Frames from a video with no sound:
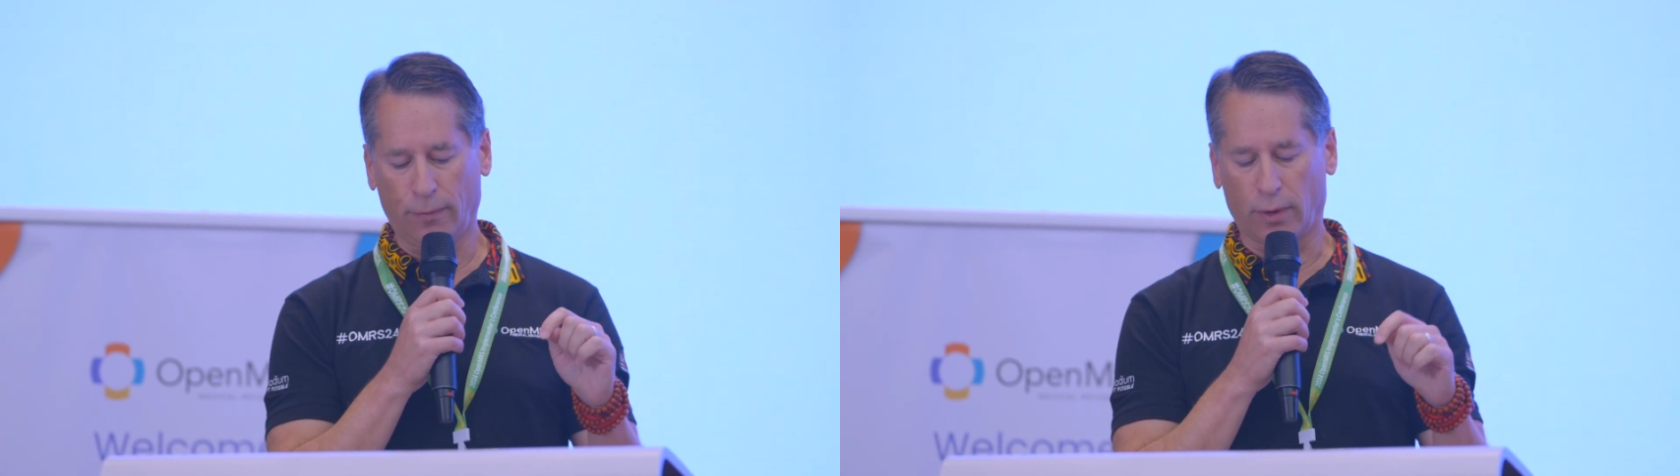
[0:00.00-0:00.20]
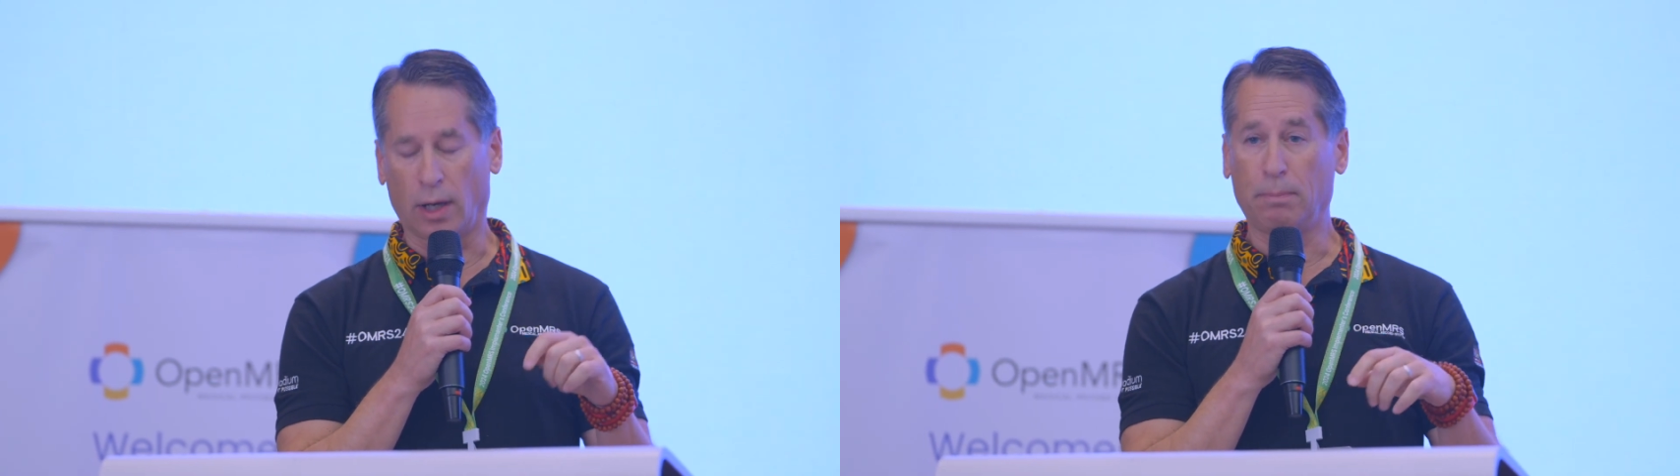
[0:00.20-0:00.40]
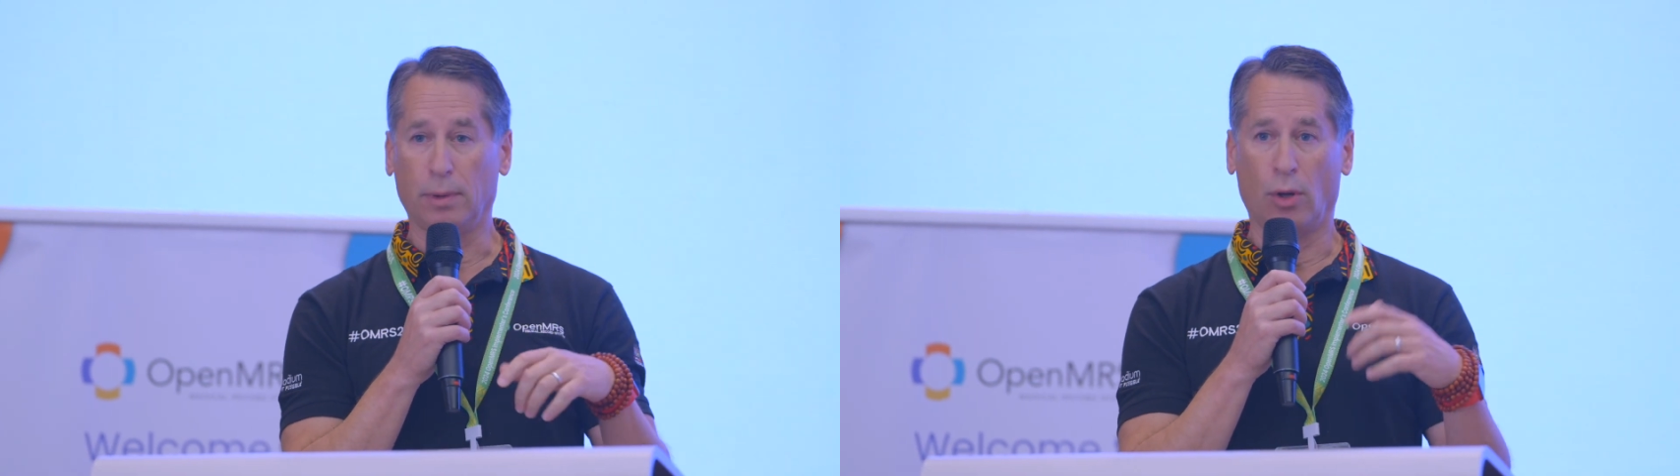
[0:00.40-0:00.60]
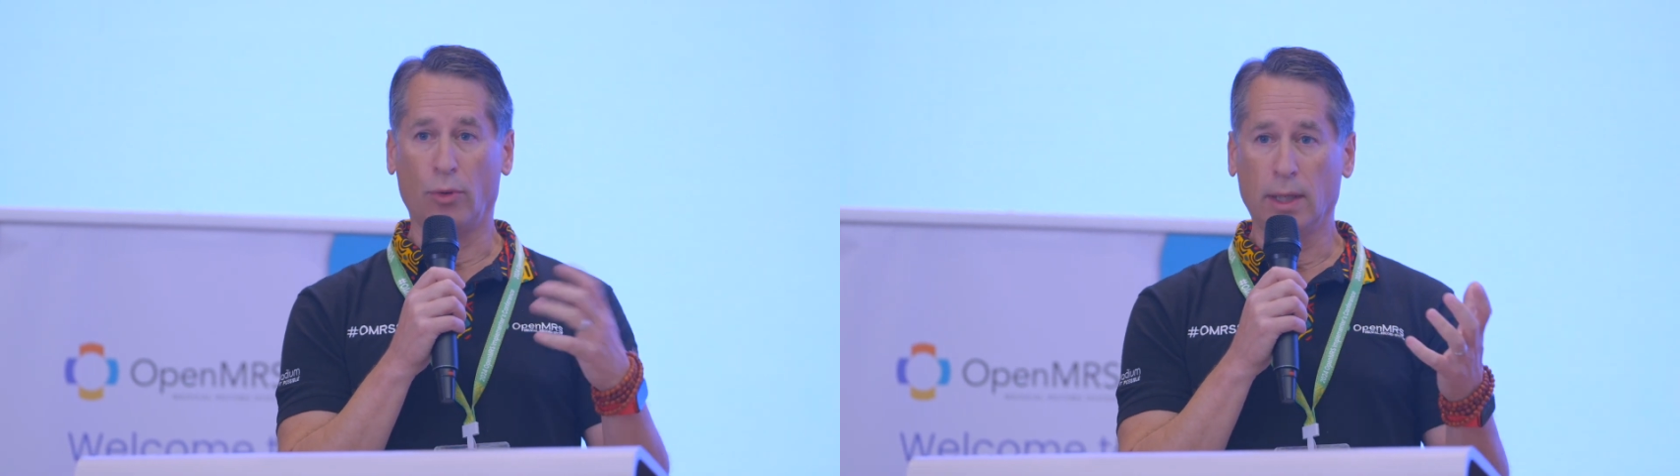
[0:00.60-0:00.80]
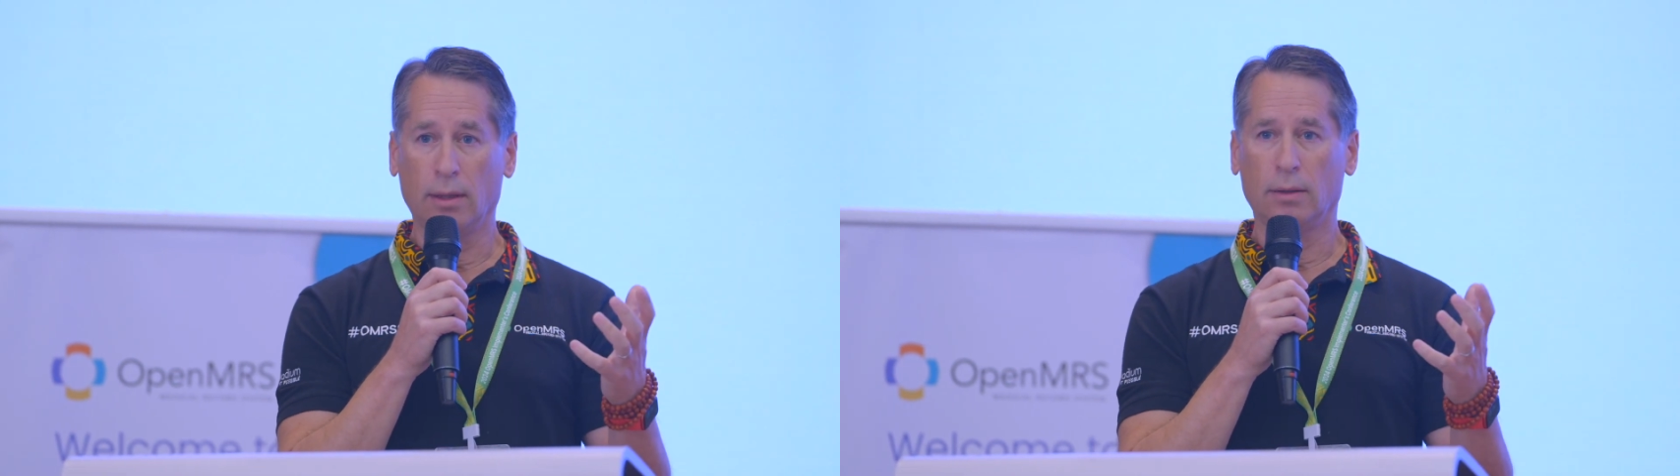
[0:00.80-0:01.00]
for
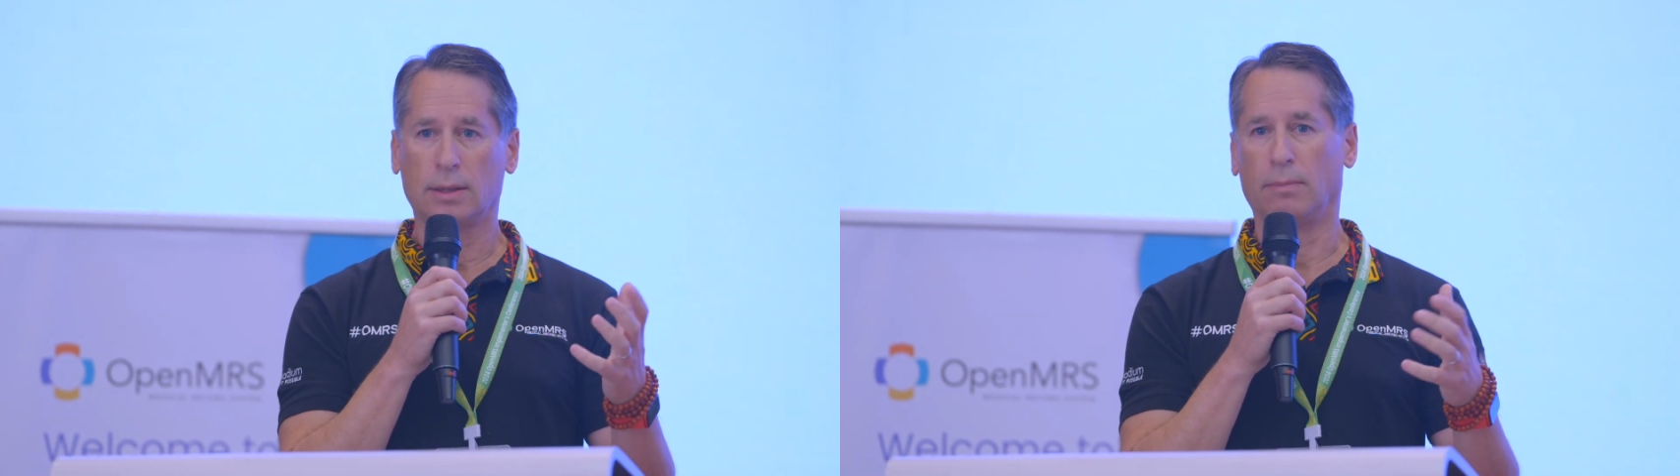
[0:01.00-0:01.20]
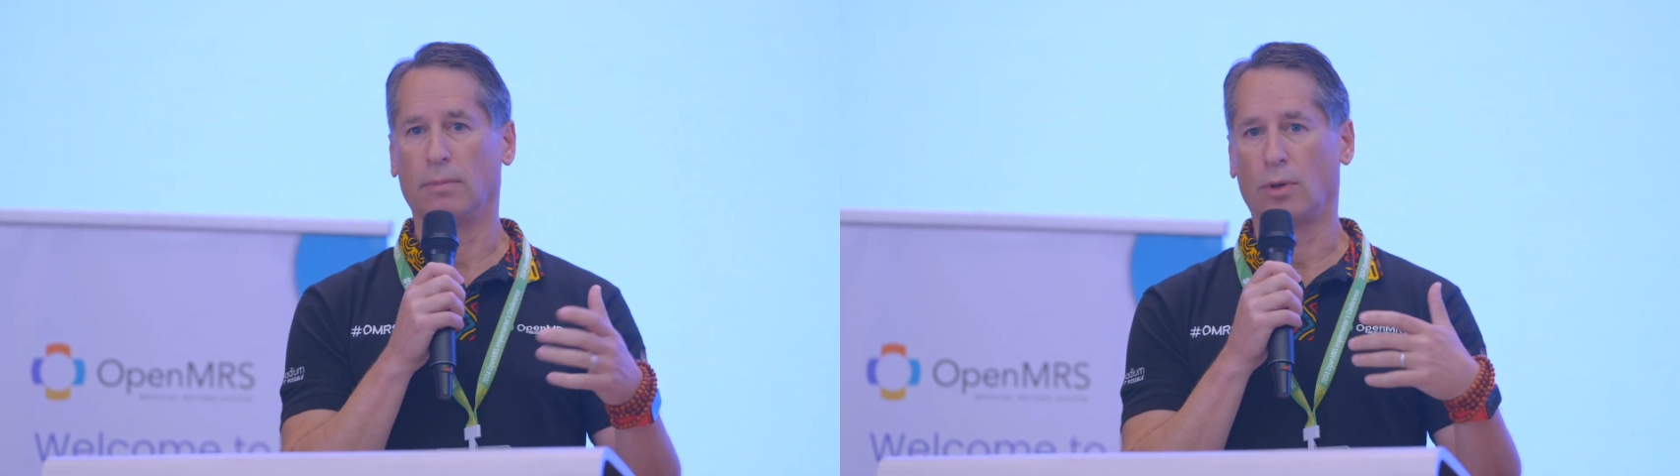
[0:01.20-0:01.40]
uploading some